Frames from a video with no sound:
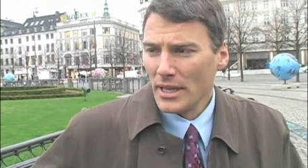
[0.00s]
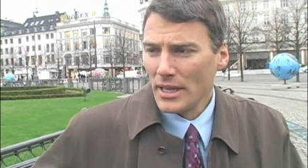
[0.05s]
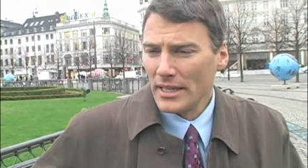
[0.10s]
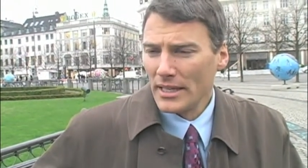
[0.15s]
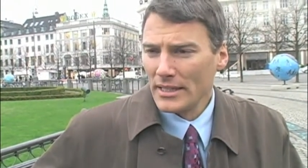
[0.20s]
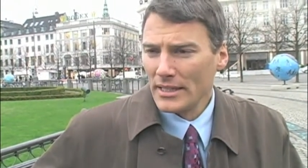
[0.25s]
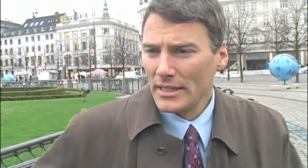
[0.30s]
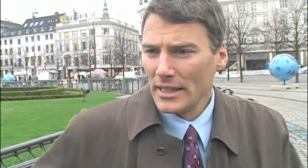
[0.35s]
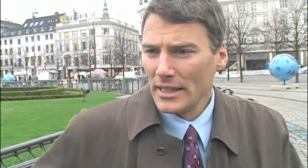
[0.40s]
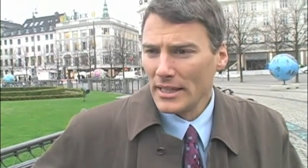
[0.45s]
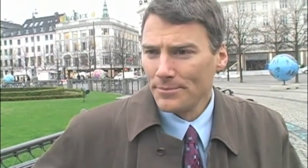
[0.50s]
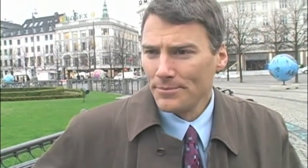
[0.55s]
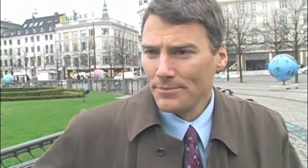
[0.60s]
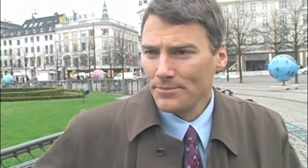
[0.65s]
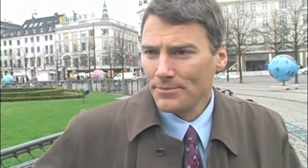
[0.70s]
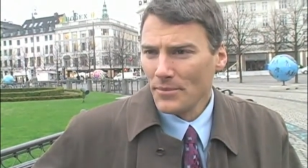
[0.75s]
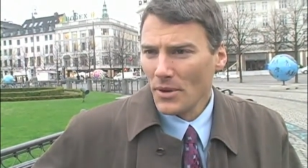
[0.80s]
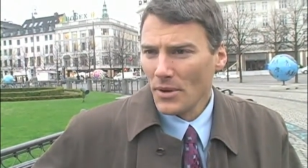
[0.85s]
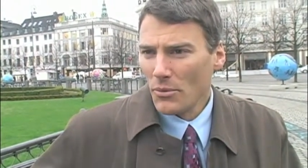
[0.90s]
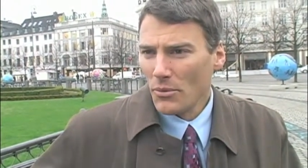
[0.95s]
And
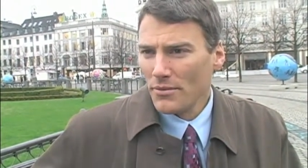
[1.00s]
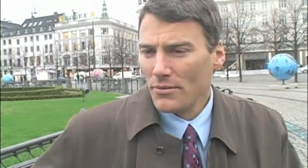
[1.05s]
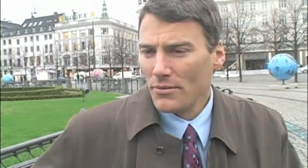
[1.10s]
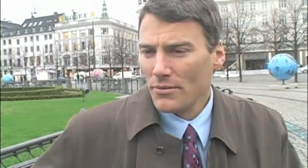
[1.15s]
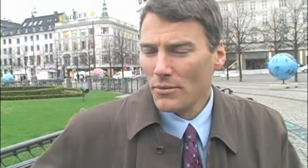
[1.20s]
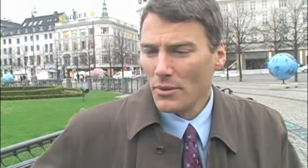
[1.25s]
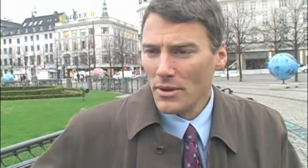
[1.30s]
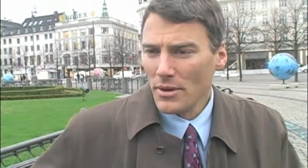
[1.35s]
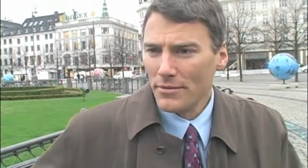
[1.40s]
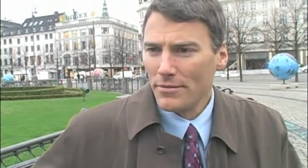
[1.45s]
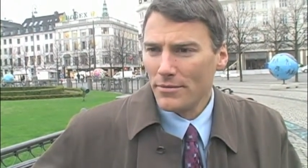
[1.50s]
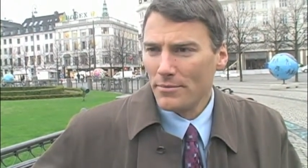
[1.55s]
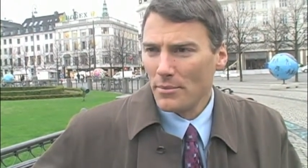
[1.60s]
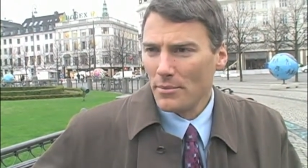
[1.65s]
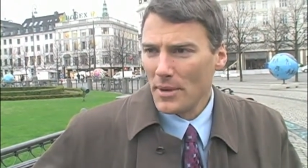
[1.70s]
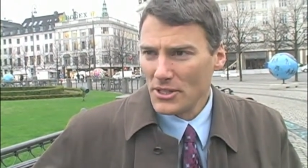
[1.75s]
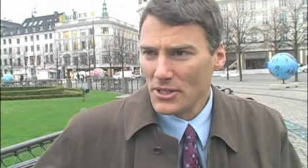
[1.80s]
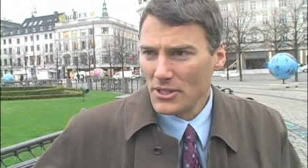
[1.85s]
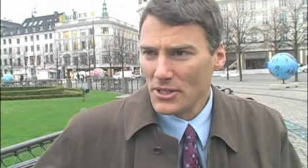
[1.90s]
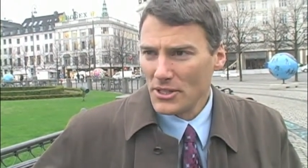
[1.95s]
um, we've, we've
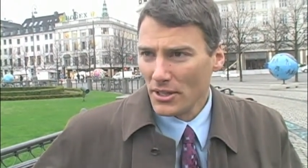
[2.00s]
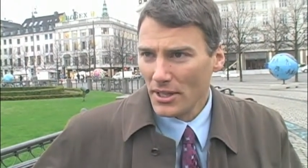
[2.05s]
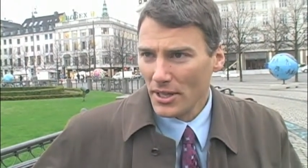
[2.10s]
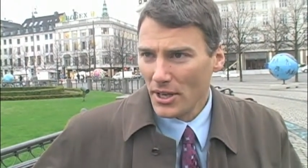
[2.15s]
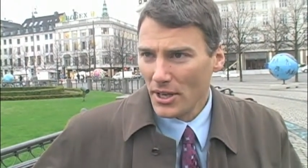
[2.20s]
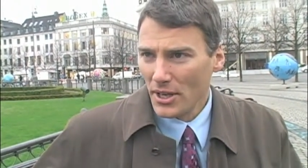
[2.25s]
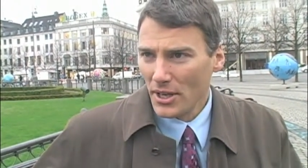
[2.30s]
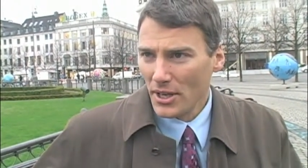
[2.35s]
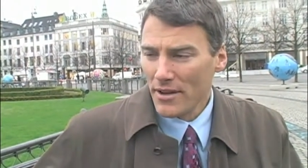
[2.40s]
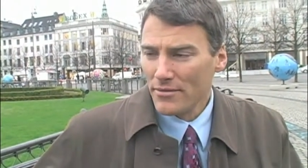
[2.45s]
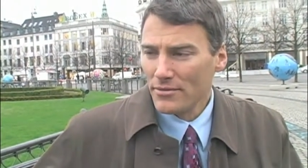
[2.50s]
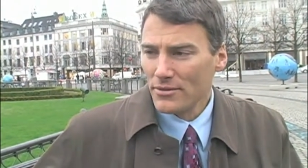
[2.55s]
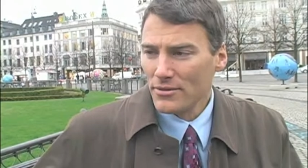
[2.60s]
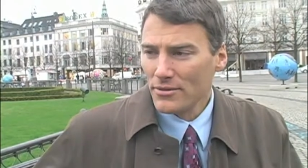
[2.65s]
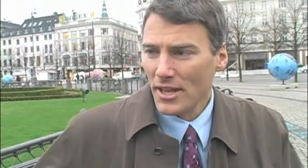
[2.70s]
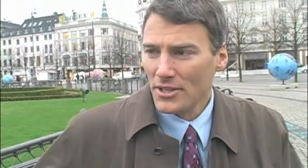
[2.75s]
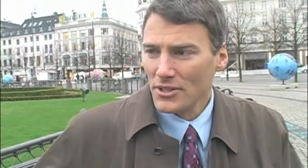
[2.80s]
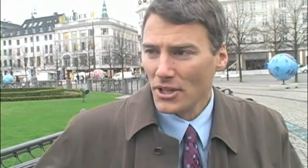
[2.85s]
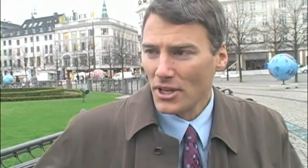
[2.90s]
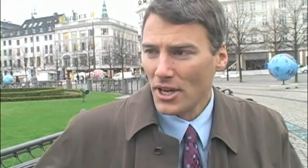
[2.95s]
basically gone after
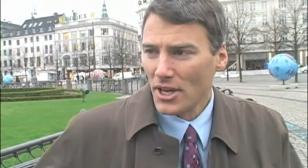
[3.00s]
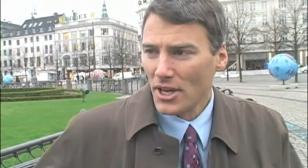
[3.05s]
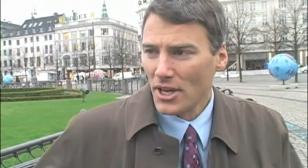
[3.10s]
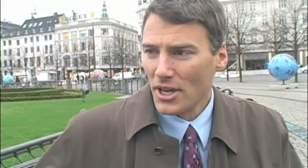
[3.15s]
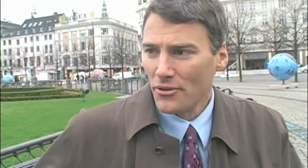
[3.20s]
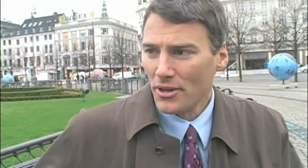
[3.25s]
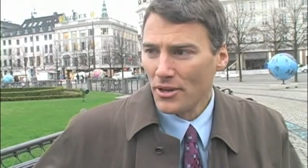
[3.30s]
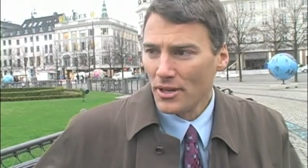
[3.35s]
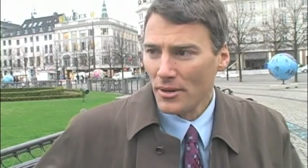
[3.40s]
that as a country,